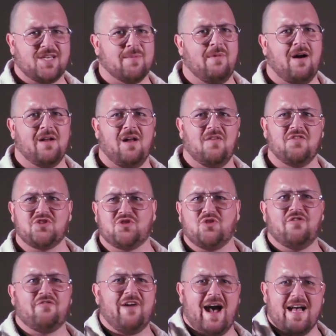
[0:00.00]
Come on, all of us
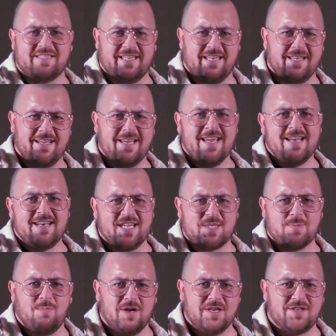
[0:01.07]
through fasting
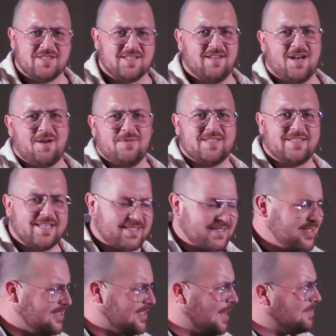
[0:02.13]
this month, there's a lot of
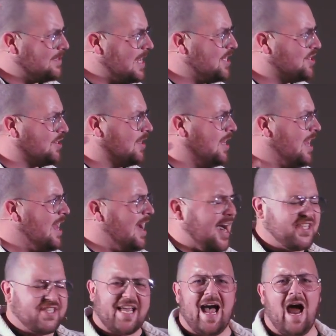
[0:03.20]
resistance and temptation.
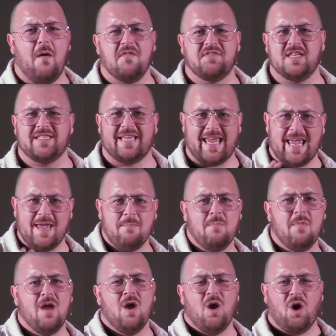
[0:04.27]
I just can't resist
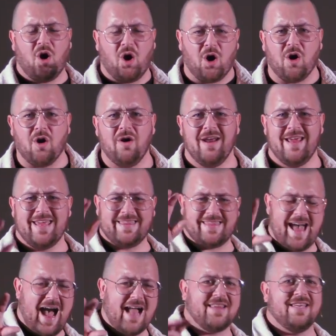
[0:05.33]
him, her,
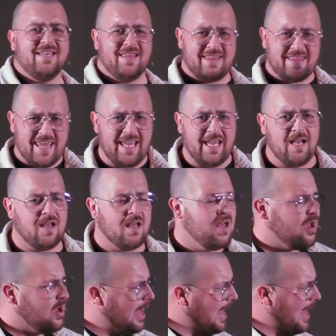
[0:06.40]
that thing.